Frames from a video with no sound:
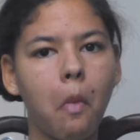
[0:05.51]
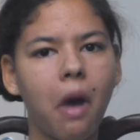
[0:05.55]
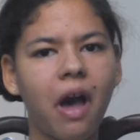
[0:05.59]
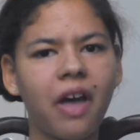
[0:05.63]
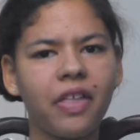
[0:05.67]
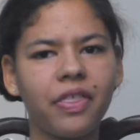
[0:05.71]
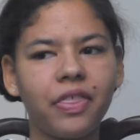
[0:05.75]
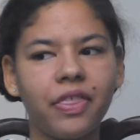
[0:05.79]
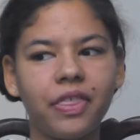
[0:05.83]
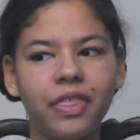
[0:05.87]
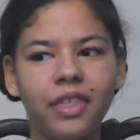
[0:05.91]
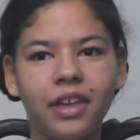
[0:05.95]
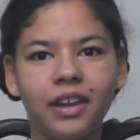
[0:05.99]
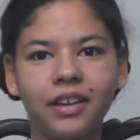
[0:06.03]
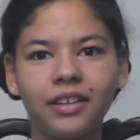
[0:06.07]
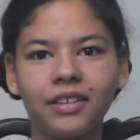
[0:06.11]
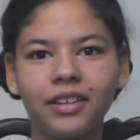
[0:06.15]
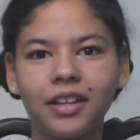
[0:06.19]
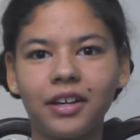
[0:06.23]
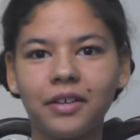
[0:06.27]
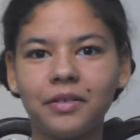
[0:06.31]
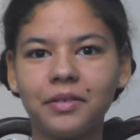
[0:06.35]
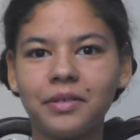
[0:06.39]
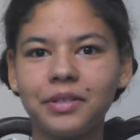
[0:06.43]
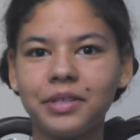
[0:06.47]
I think
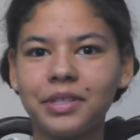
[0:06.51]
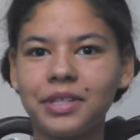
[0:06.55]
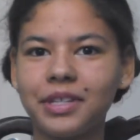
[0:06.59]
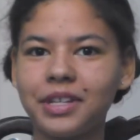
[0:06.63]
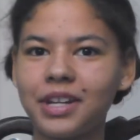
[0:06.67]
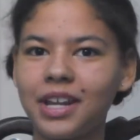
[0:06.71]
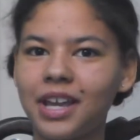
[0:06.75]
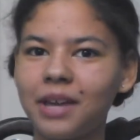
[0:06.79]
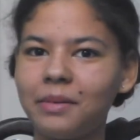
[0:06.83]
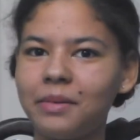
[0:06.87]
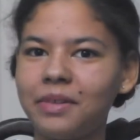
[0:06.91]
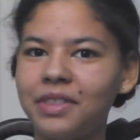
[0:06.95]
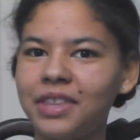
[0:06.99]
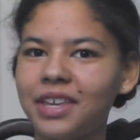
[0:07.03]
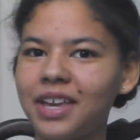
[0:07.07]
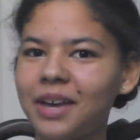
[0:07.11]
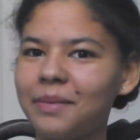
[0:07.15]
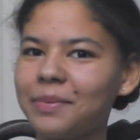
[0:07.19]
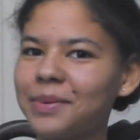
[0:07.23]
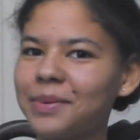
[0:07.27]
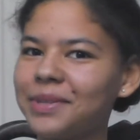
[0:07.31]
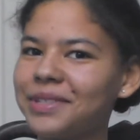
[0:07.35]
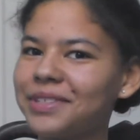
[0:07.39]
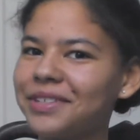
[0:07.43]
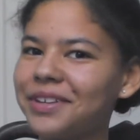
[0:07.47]
that was the name of the
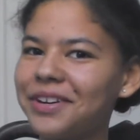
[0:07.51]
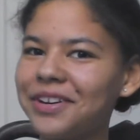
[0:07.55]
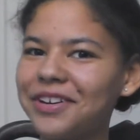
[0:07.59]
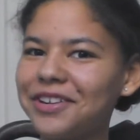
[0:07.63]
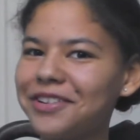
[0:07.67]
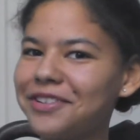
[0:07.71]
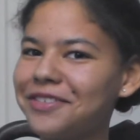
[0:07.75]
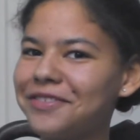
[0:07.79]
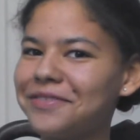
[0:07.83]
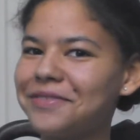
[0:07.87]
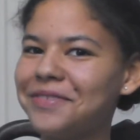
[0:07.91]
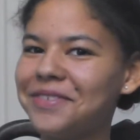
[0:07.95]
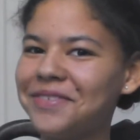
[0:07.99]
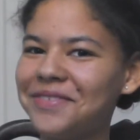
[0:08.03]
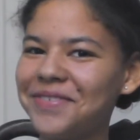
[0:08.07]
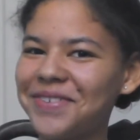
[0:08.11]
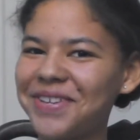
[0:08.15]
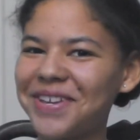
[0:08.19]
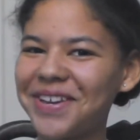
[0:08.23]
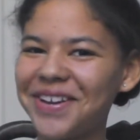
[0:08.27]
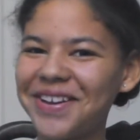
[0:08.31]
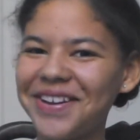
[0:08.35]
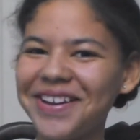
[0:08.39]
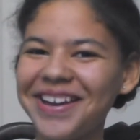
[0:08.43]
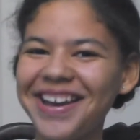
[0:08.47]
episode
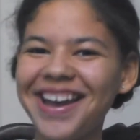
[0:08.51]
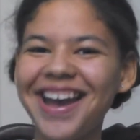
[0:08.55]
review.